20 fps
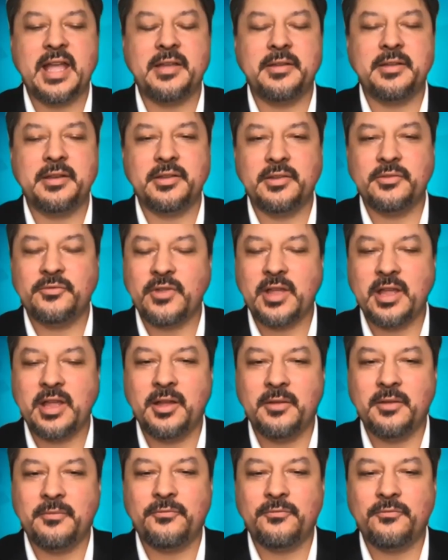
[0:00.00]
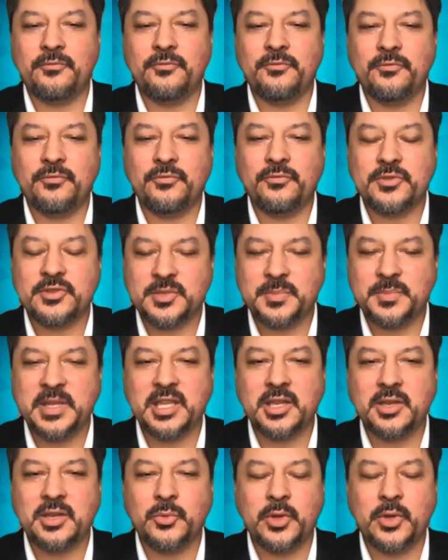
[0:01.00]
and
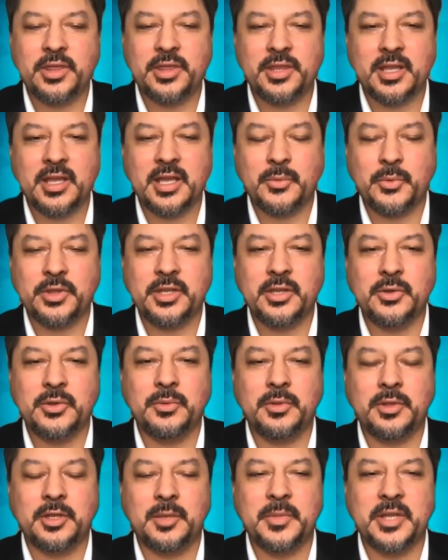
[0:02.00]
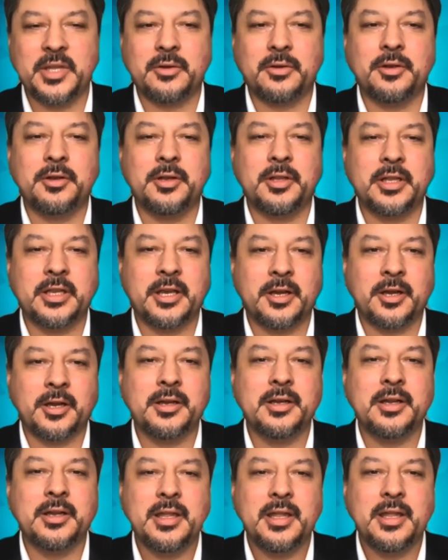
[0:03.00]
speaking with you a little bit earlier,
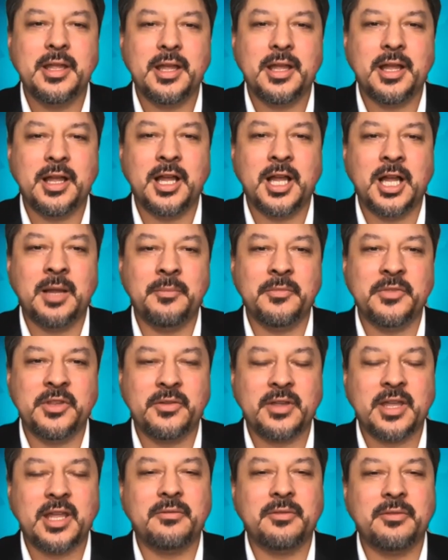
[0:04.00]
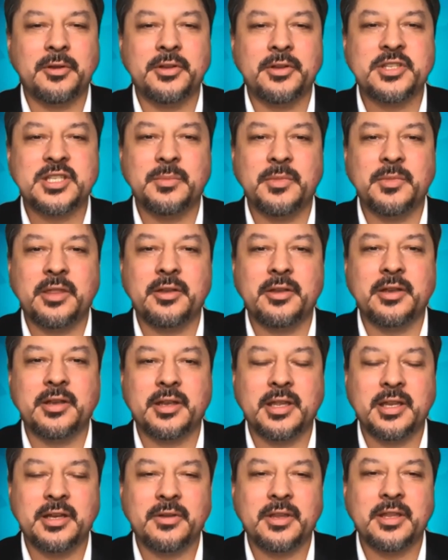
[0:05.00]
you've kind of learned some other
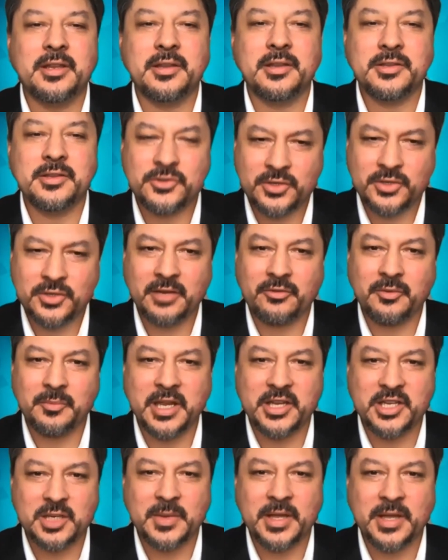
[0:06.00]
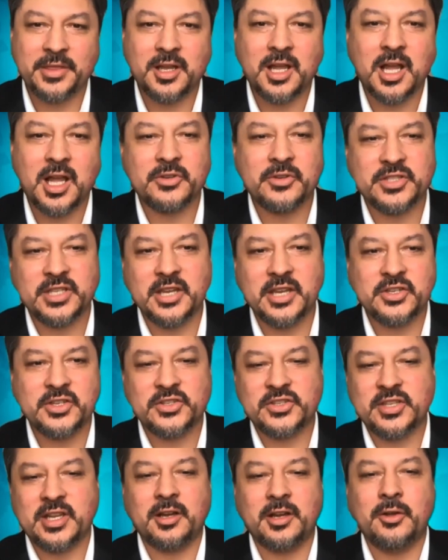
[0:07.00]
interesting information about the conversations
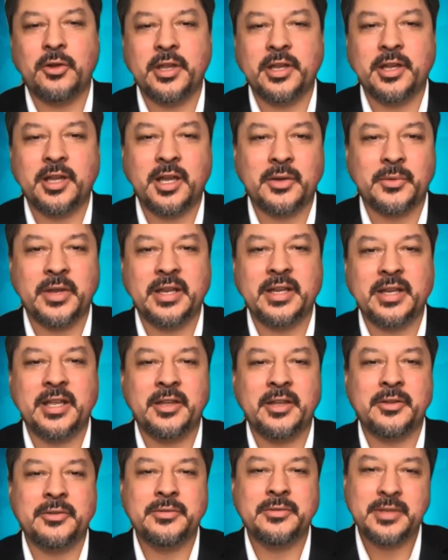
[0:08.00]
that are going on right now,